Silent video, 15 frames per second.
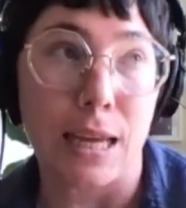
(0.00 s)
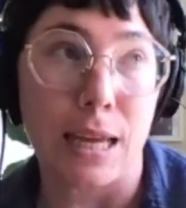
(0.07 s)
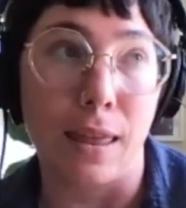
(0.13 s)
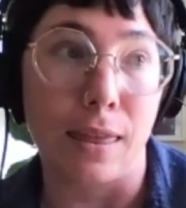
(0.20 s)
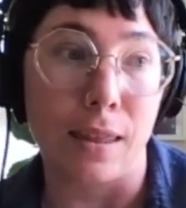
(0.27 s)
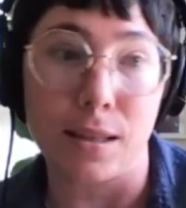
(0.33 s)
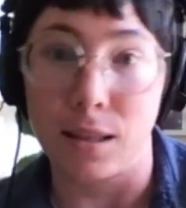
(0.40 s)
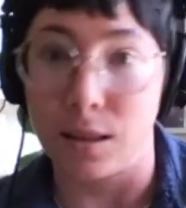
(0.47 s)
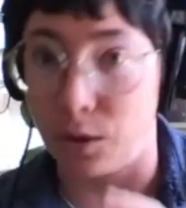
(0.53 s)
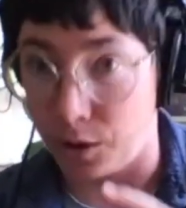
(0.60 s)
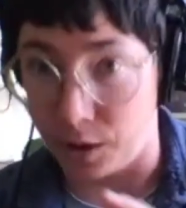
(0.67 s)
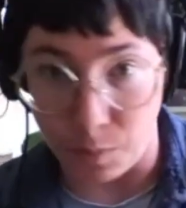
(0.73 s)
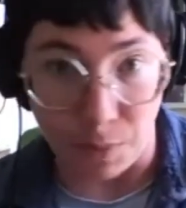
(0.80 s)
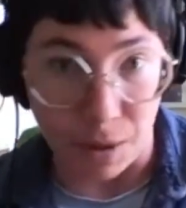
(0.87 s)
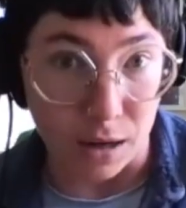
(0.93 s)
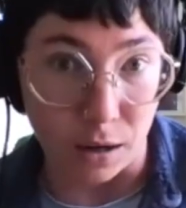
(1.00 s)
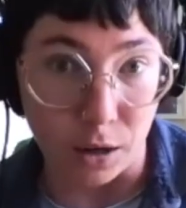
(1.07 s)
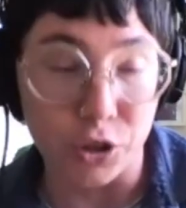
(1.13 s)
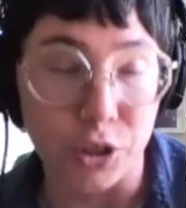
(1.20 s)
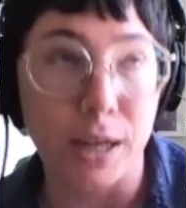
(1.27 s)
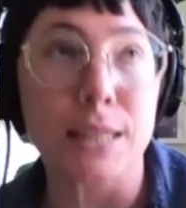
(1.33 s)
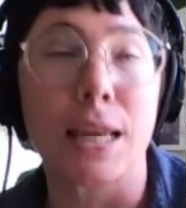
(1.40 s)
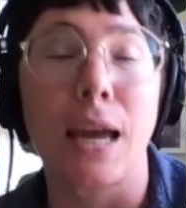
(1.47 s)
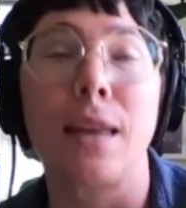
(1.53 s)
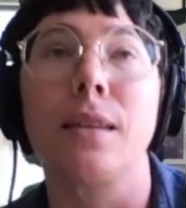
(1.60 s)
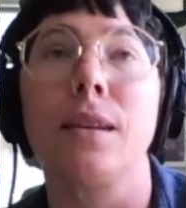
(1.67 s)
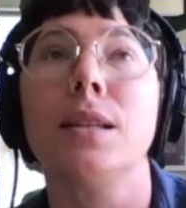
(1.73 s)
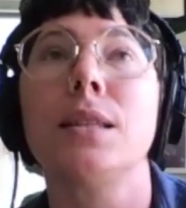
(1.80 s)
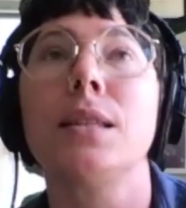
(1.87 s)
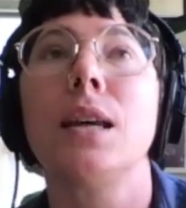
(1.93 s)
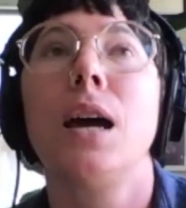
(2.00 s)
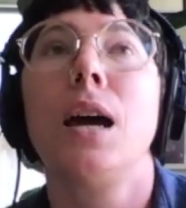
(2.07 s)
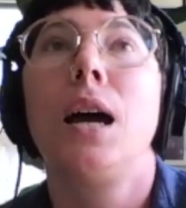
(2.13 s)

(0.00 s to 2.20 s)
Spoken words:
athletes, that they're going to ban all trans athletes.